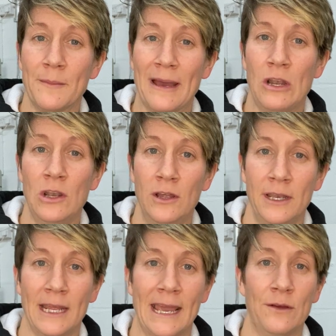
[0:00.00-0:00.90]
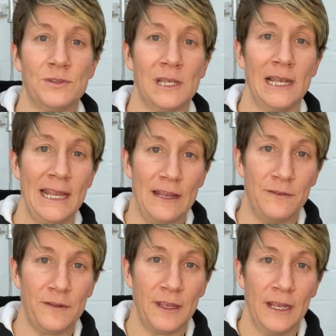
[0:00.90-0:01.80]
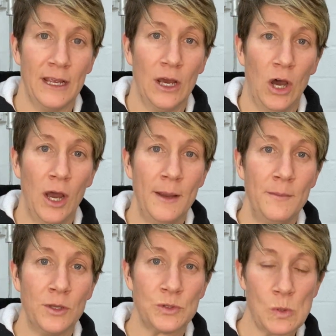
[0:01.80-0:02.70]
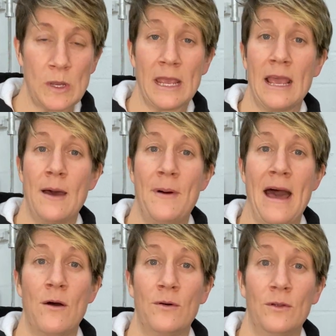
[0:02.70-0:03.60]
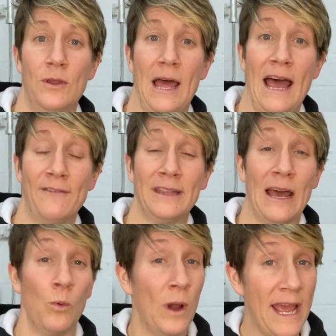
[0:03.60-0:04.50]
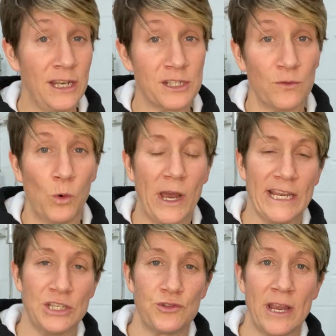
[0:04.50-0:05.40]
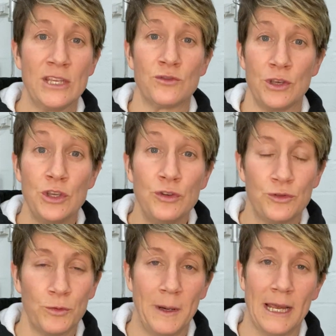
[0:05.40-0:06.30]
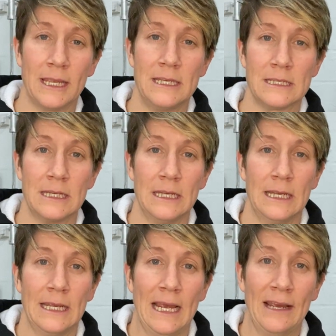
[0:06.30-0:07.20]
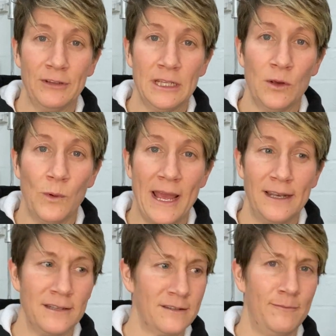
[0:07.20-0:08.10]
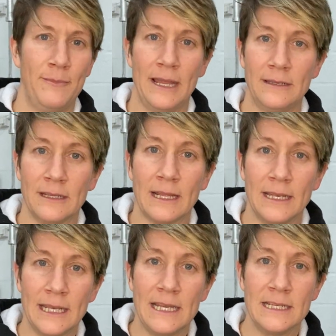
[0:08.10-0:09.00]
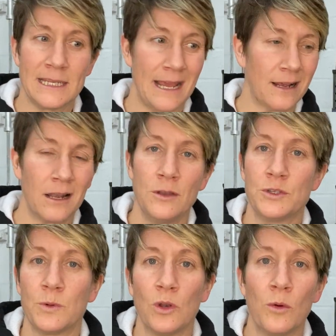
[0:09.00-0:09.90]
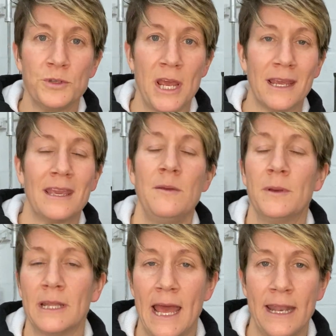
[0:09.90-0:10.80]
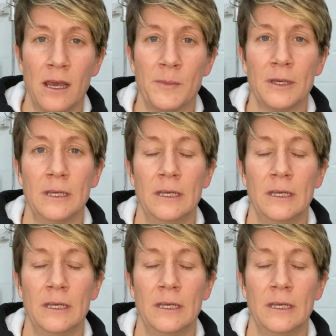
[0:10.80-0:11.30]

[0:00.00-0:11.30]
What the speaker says: about learning how to lift, I'm talking about having that awareness of what a straight or a neutral back is, having the awareness of bending their knees, getting close to an object, keeping the head up,